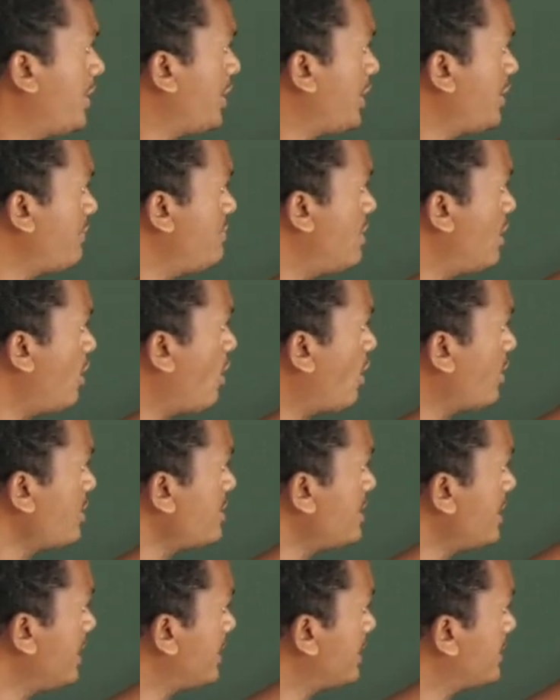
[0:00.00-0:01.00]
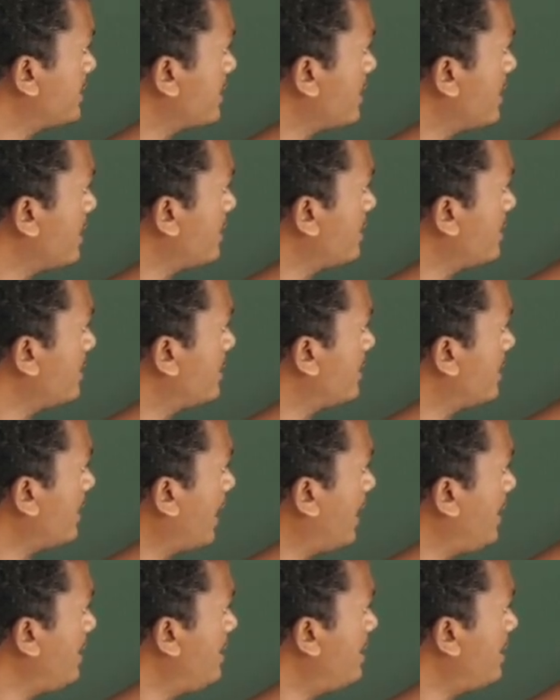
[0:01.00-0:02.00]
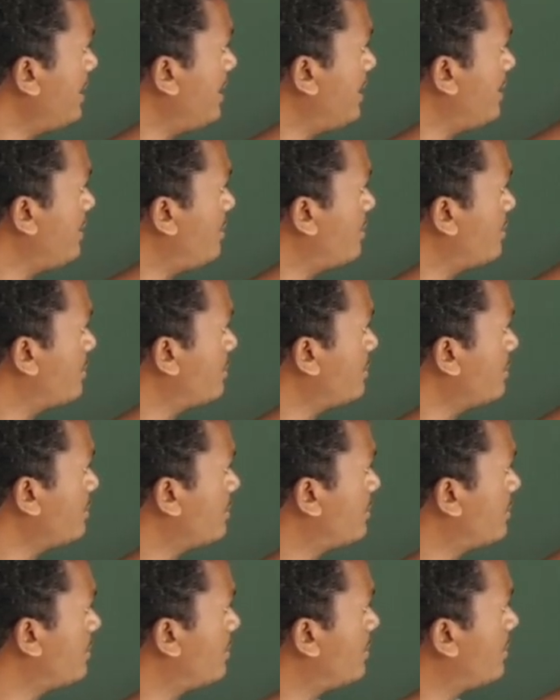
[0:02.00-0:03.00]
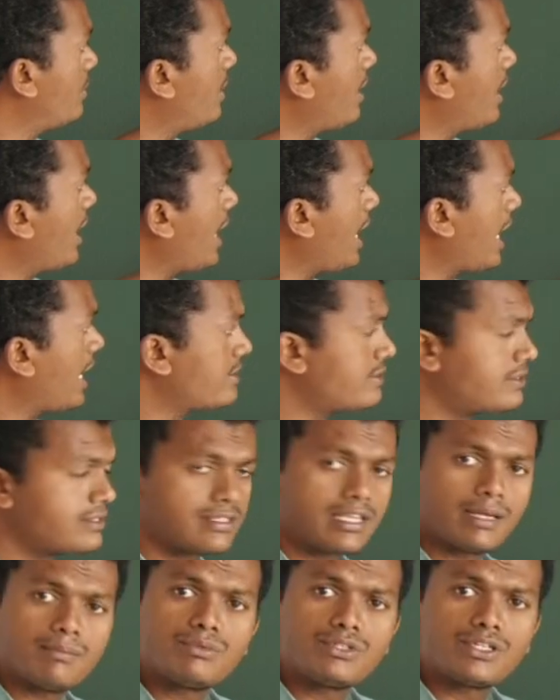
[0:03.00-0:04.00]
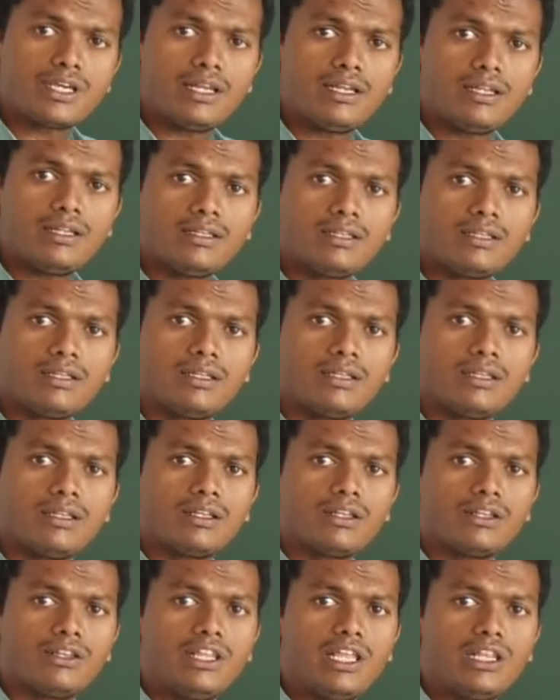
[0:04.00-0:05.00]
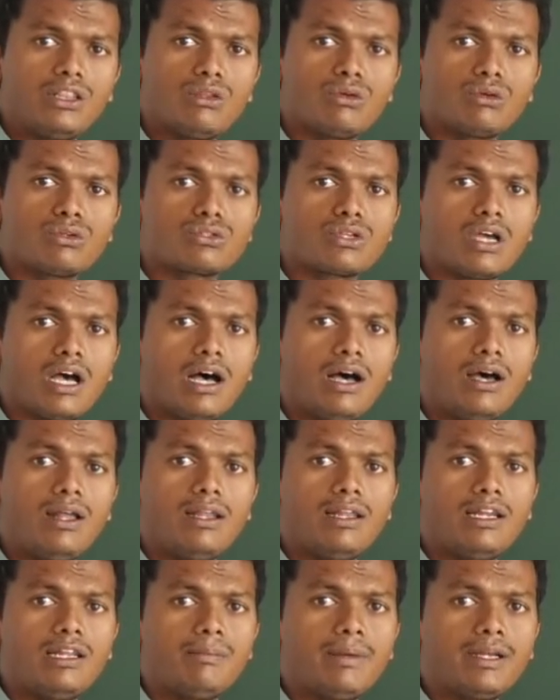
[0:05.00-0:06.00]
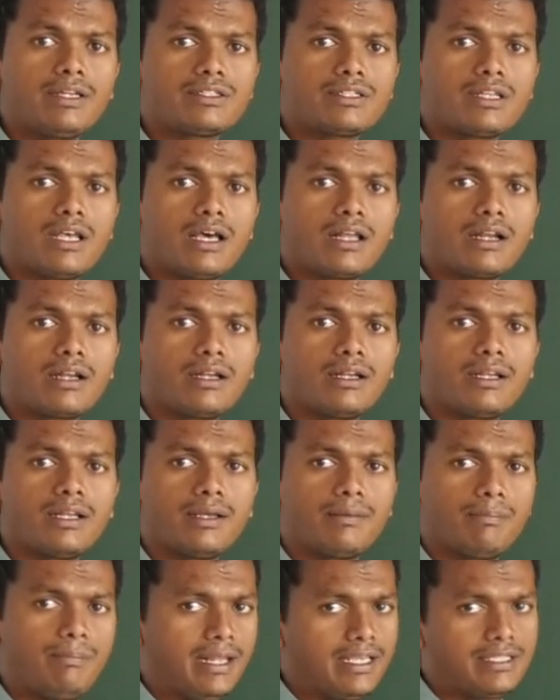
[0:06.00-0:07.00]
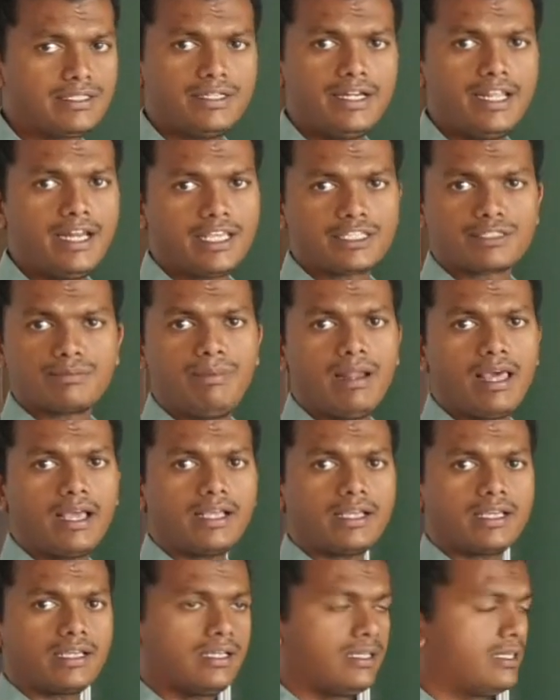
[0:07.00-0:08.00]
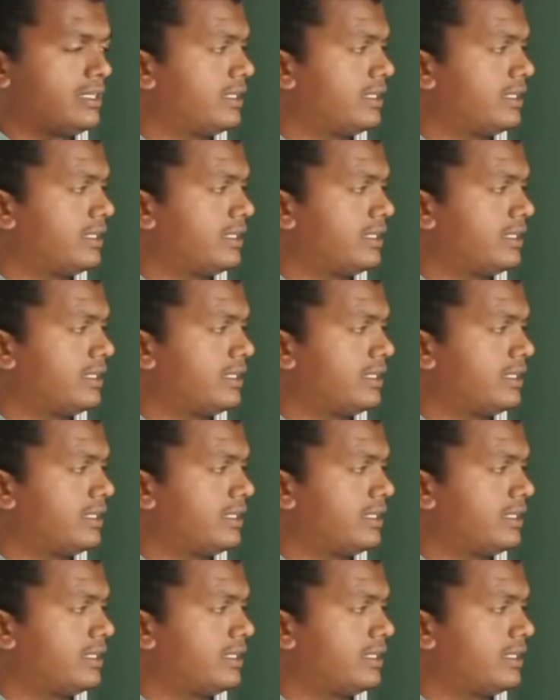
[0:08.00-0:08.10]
If the last electron entered into S subshell, then those all elements are placed in S block.